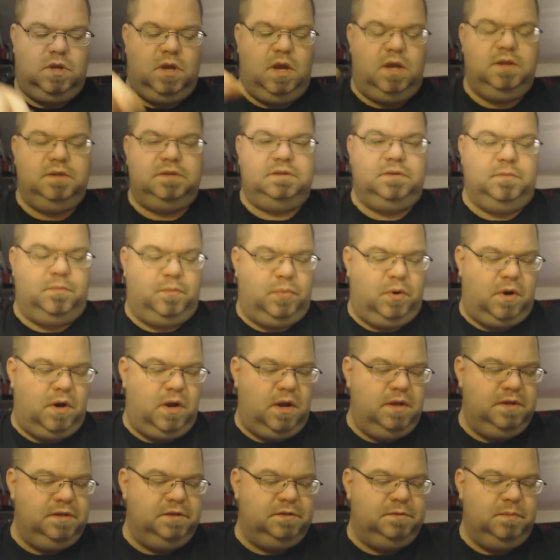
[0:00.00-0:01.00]
kind of
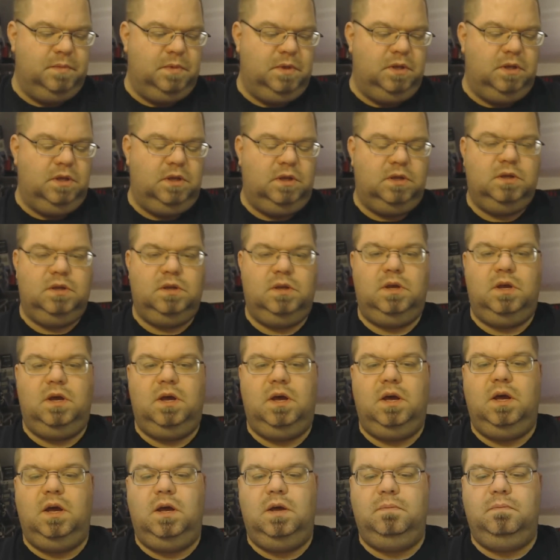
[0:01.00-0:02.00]
surprised me,
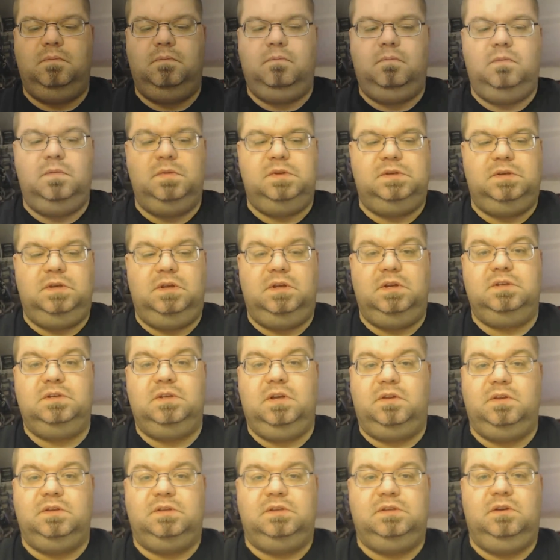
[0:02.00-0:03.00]
seeing as
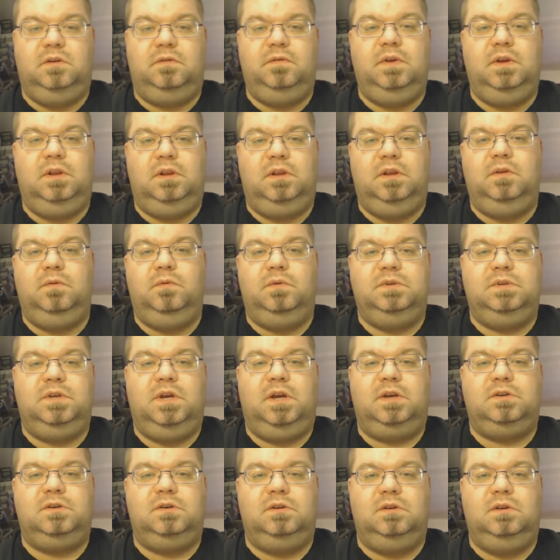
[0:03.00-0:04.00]
how the Silvia lid was
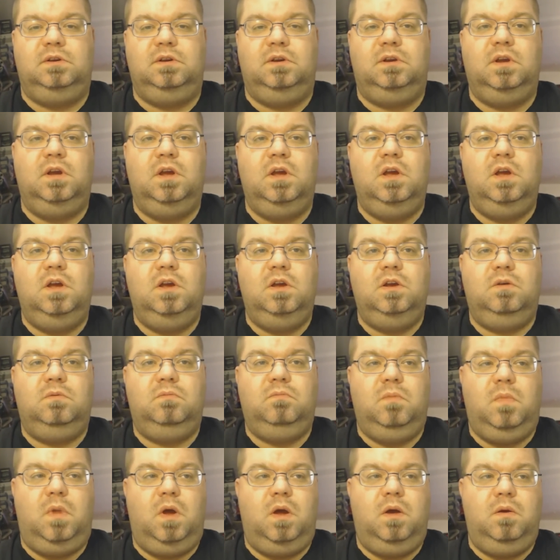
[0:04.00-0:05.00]
actually
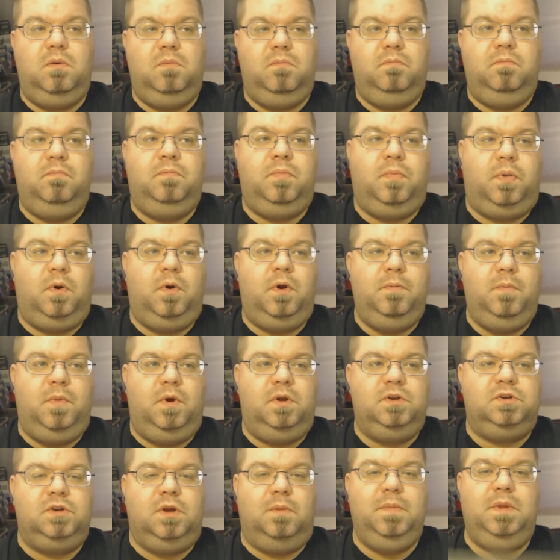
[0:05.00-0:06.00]
pretty
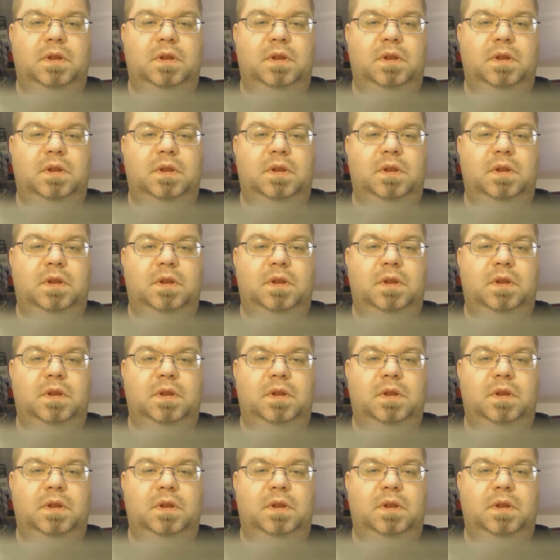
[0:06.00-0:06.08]
much, I